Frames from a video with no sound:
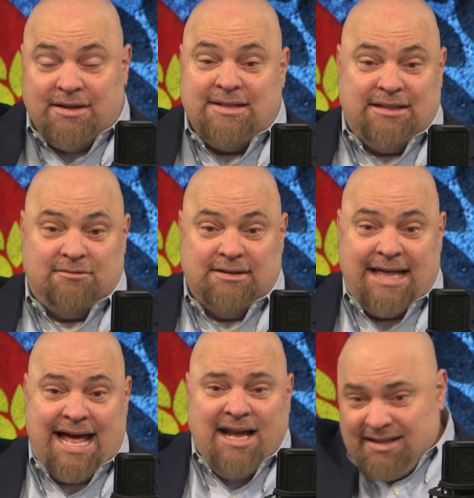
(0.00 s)
can deal with
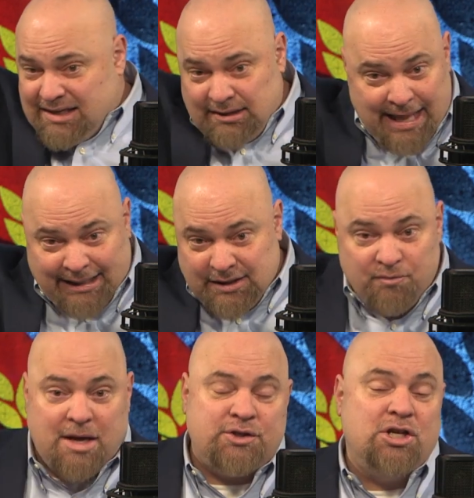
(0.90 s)
that. The collective
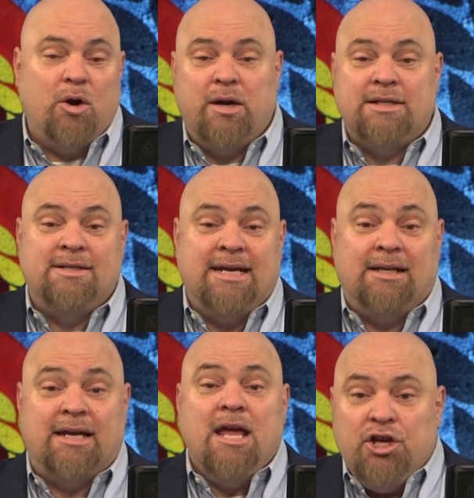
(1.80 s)
must know what it's
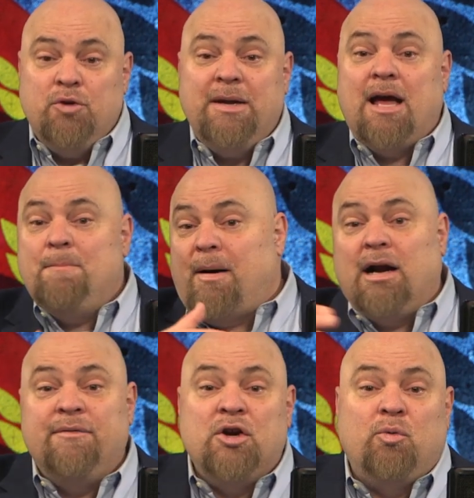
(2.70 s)
dealing. You become
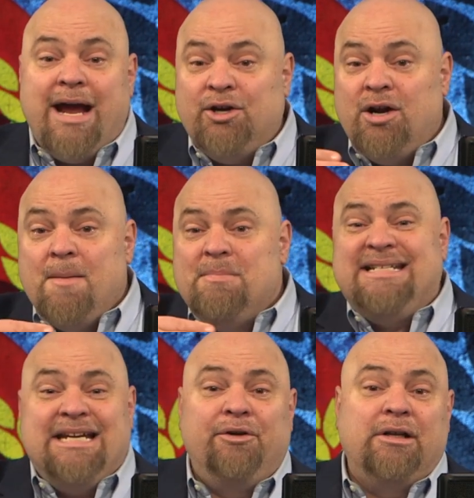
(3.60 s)
part of a greater
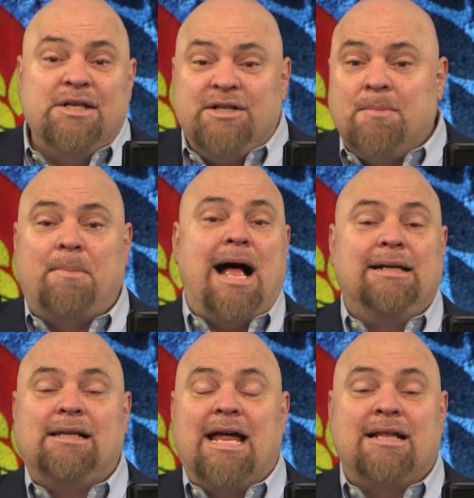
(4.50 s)
materialistic
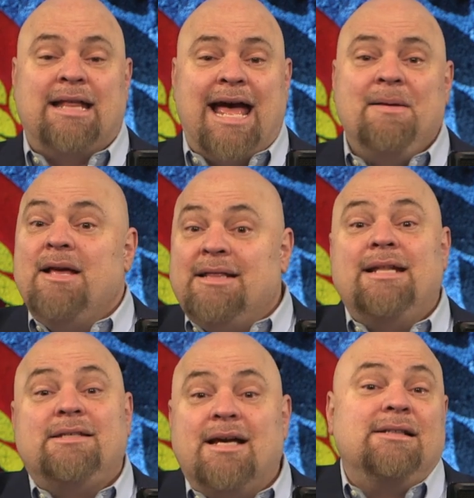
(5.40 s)
body like that,
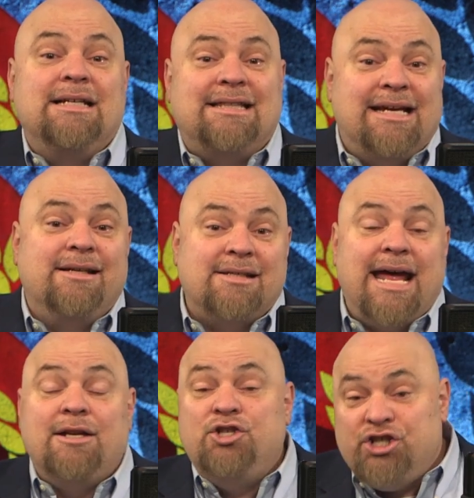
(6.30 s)
then suddenly things
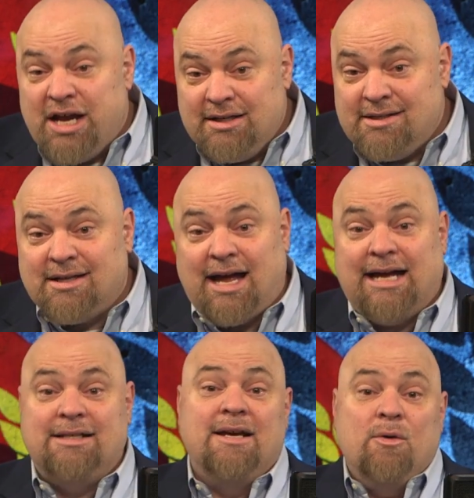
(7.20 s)
like
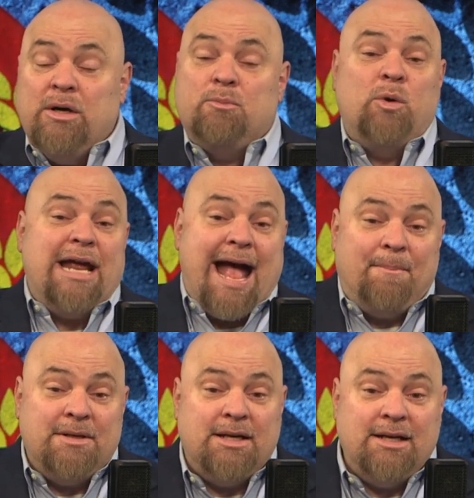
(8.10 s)
genocide, what, what
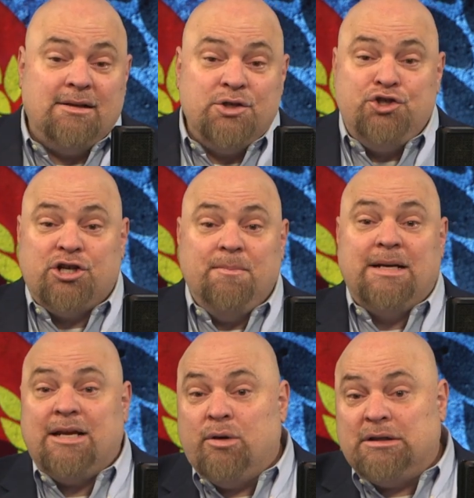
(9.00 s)
happened in Hitler's
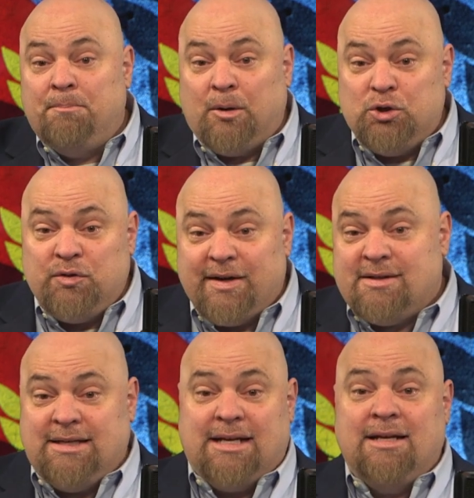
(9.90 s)
Germany or what the
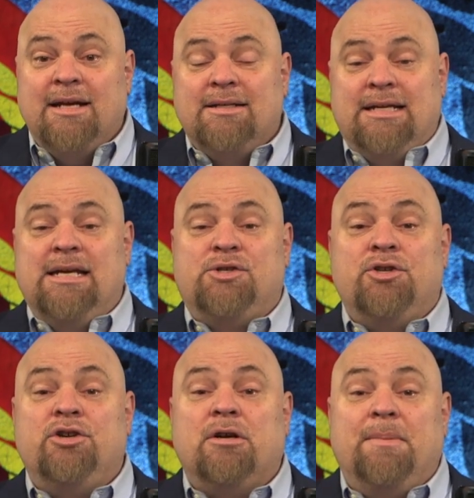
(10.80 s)
Bolsheviks did to
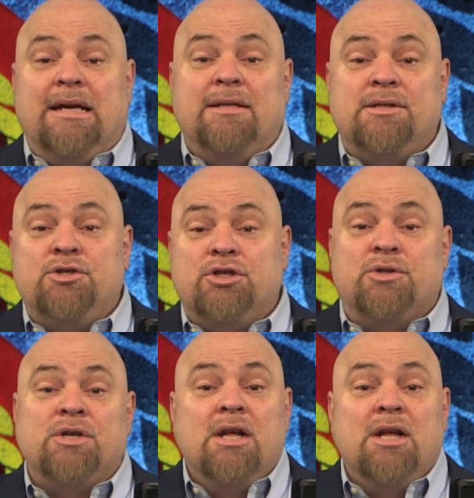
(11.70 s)
Eastern Europeans and Jews.